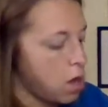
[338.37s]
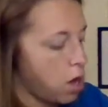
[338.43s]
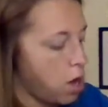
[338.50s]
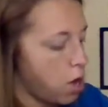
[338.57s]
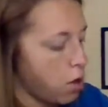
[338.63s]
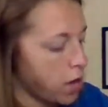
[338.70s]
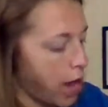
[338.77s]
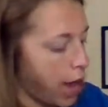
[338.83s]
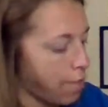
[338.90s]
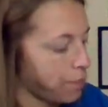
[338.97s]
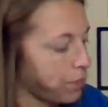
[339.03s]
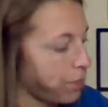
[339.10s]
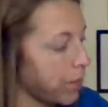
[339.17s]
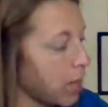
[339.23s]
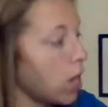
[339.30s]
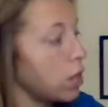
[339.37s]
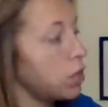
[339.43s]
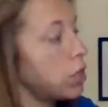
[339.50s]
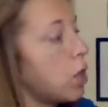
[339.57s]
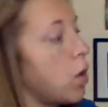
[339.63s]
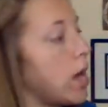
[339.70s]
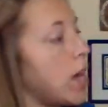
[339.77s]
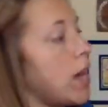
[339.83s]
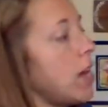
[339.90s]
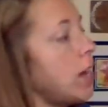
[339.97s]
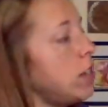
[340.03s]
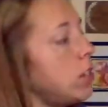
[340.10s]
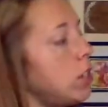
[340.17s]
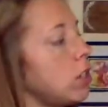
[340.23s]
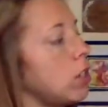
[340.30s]
Okay, so a
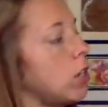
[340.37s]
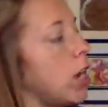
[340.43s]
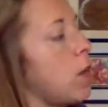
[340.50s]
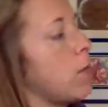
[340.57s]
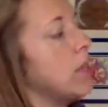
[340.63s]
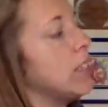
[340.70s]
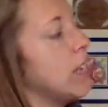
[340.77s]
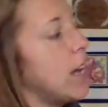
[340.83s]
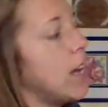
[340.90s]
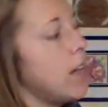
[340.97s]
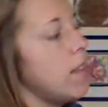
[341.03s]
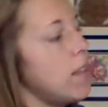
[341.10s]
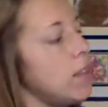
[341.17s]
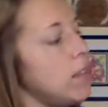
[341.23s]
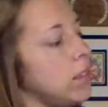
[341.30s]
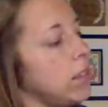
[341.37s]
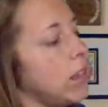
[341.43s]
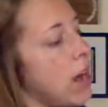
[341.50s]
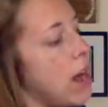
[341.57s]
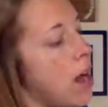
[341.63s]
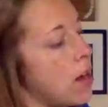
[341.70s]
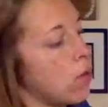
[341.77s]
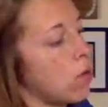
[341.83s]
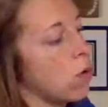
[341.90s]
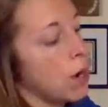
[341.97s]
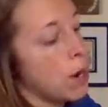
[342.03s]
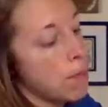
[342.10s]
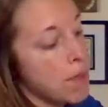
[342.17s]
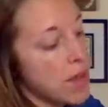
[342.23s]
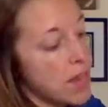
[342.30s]
histogram is in this
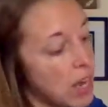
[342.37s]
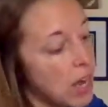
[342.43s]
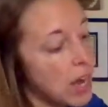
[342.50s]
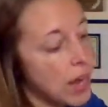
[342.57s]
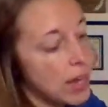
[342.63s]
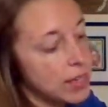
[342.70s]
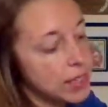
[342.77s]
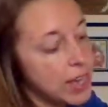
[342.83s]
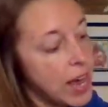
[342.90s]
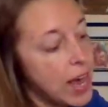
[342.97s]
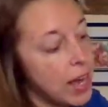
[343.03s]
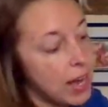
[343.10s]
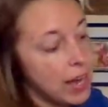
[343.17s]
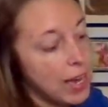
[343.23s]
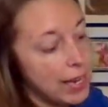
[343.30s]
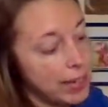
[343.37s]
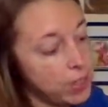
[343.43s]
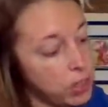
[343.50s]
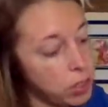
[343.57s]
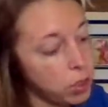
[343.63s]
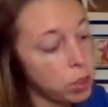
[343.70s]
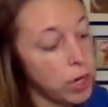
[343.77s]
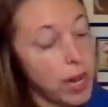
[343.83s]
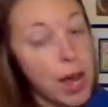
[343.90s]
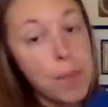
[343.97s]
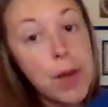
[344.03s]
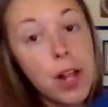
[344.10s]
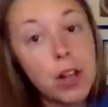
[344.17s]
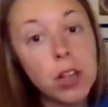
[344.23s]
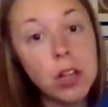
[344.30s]
category because a
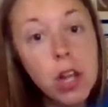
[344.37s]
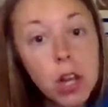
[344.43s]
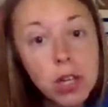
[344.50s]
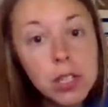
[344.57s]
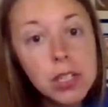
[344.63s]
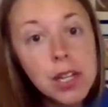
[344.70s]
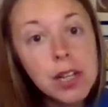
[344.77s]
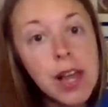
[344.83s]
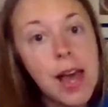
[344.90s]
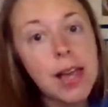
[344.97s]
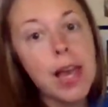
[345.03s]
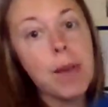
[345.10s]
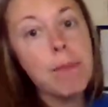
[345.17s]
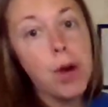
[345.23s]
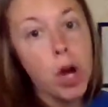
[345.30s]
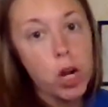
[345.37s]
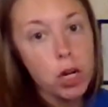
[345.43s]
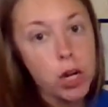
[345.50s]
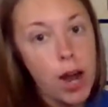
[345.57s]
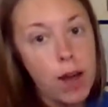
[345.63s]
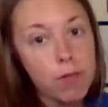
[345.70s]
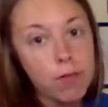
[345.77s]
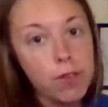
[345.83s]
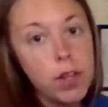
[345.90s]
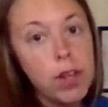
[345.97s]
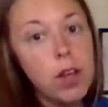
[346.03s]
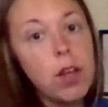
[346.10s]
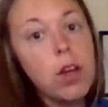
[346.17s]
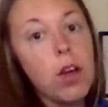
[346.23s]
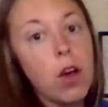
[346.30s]
histogram looks like a bar graph.
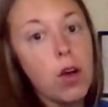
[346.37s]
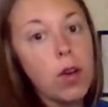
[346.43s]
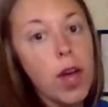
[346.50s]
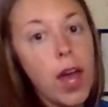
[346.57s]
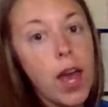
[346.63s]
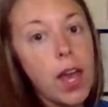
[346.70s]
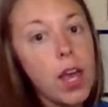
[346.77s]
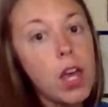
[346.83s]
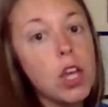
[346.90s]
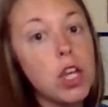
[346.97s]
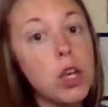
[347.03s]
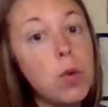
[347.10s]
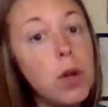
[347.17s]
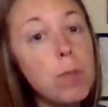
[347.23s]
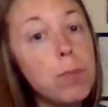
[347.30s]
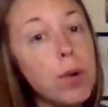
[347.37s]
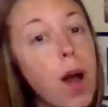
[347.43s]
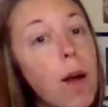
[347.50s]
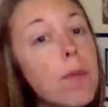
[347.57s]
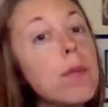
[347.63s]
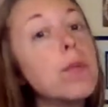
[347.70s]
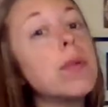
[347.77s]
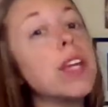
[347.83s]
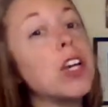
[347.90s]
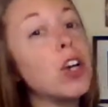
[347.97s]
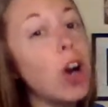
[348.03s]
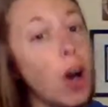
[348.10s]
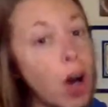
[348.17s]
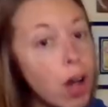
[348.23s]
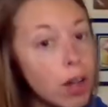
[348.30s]
Okay, you would probably
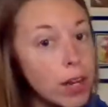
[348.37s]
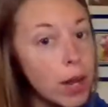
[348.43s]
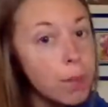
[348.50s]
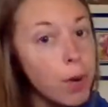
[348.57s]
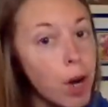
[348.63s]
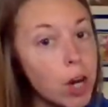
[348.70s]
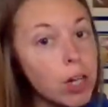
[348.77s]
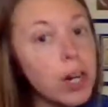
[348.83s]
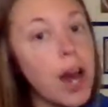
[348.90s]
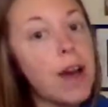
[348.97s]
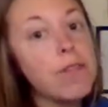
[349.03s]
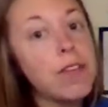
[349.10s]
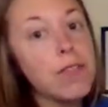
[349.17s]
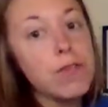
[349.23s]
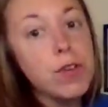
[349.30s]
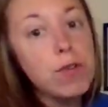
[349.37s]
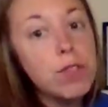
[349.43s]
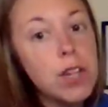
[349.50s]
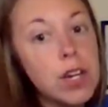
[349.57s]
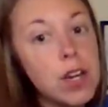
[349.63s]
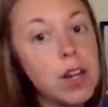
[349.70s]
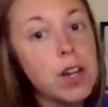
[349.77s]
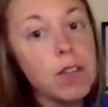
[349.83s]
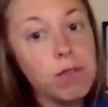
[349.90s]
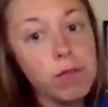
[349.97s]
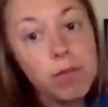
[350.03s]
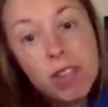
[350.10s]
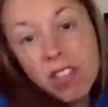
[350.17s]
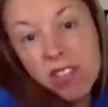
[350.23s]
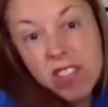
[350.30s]
call it a bar graph if you
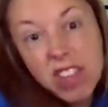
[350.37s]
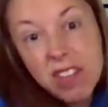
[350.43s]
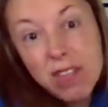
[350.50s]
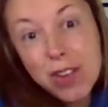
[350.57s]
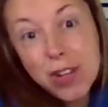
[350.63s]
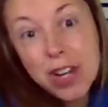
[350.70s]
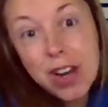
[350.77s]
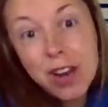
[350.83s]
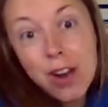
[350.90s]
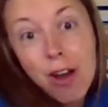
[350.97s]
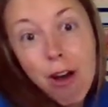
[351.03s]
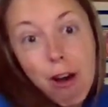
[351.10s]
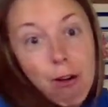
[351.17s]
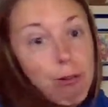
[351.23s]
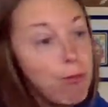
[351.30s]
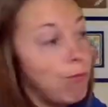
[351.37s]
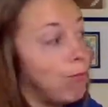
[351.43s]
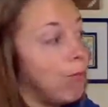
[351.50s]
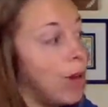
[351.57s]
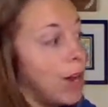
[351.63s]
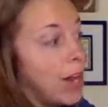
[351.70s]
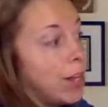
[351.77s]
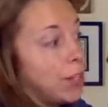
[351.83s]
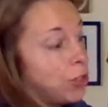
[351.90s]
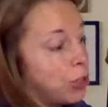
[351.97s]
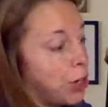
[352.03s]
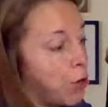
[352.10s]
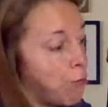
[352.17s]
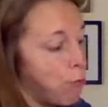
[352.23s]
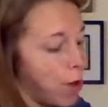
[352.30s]
didn't know what a
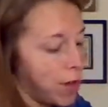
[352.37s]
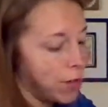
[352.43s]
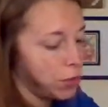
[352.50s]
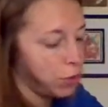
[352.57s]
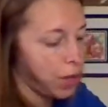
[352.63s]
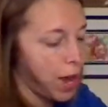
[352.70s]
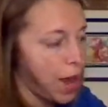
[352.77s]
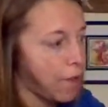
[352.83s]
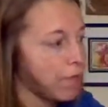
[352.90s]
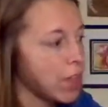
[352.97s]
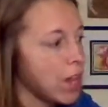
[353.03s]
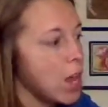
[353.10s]
histogram was. Okay,